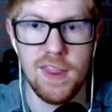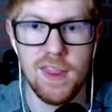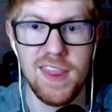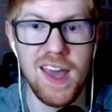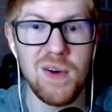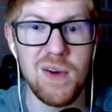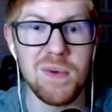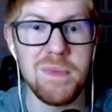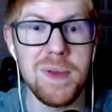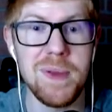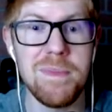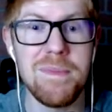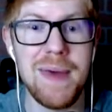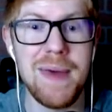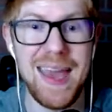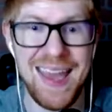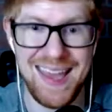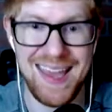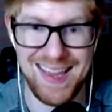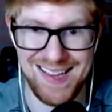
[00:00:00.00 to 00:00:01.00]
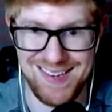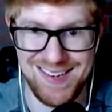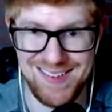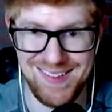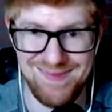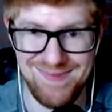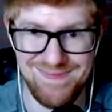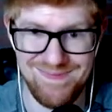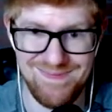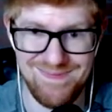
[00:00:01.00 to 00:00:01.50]
that would be bad.
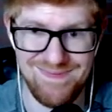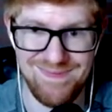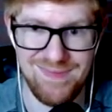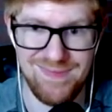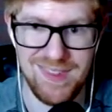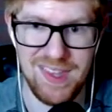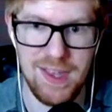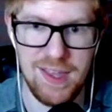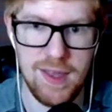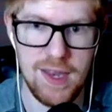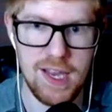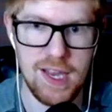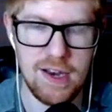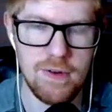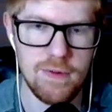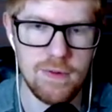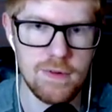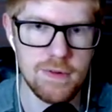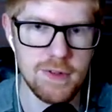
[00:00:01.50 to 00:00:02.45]
And I don't